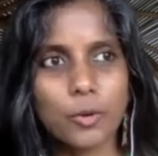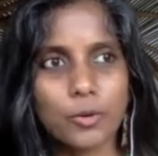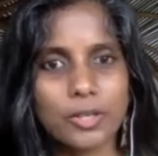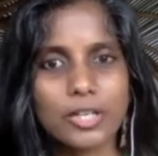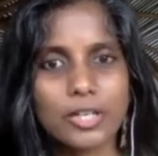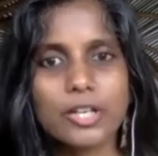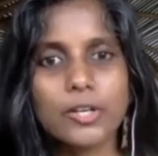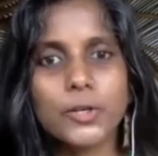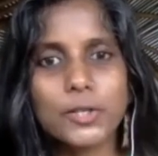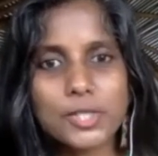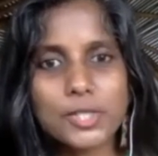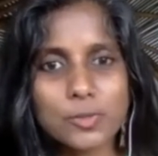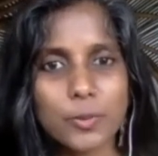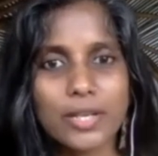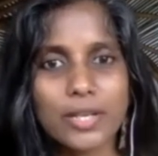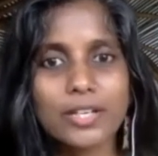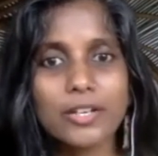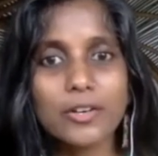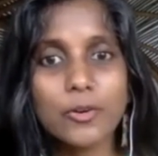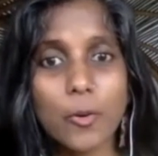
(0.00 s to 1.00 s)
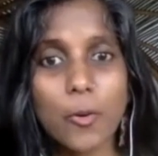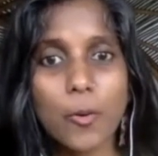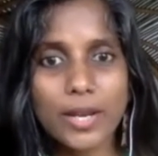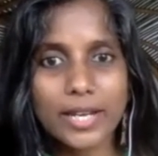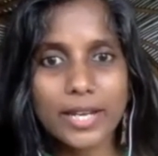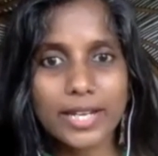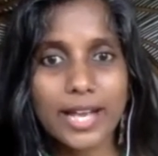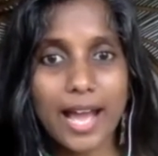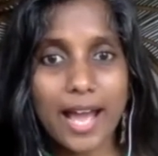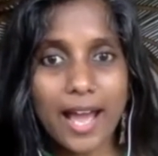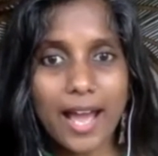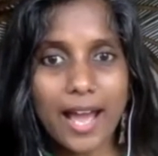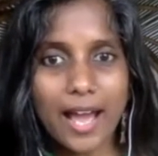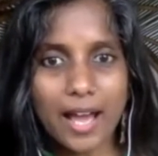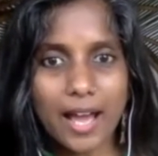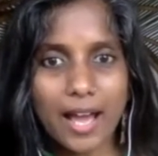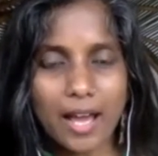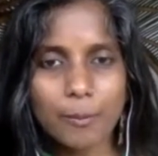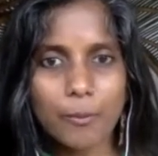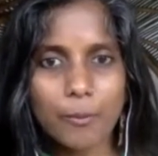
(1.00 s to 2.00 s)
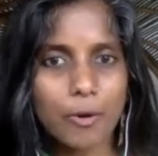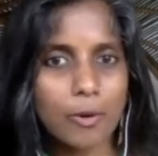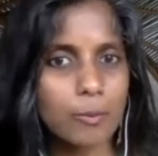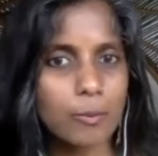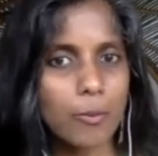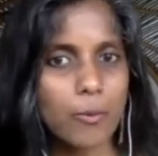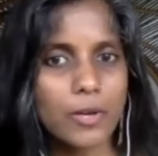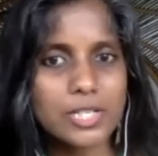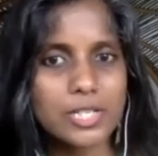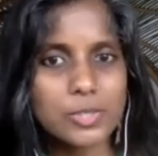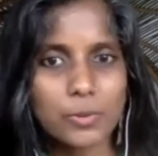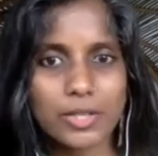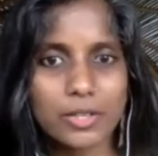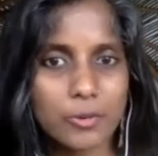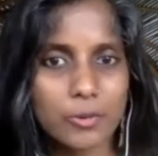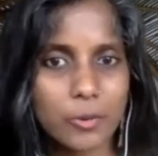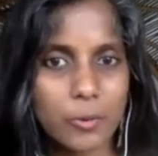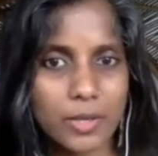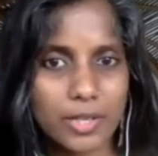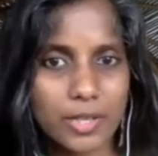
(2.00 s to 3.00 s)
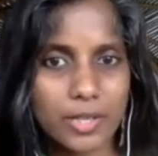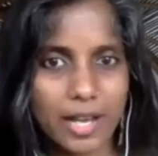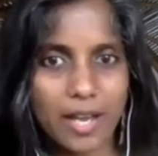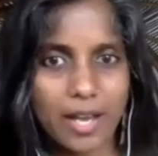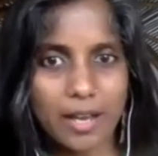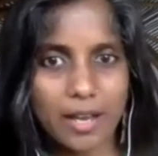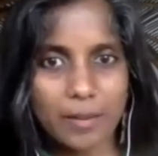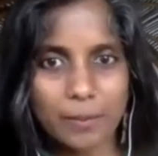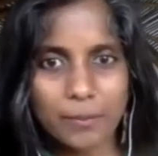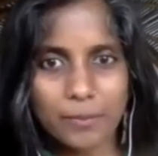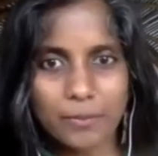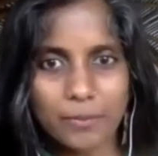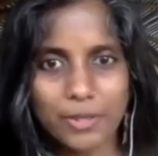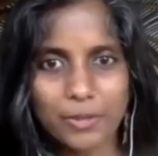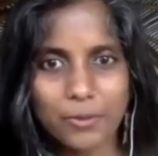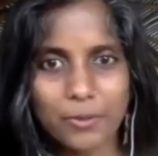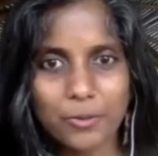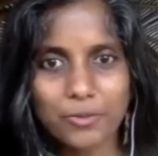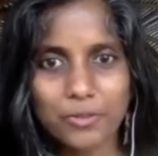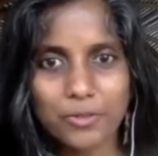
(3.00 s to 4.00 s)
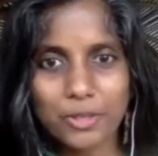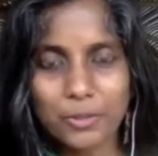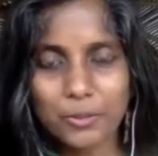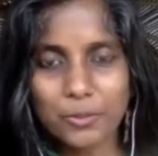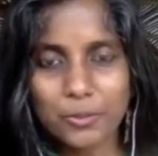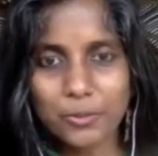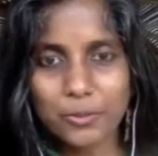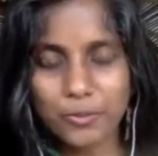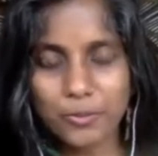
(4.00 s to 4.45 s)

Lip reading: girls when growing up, or boys when growing up, you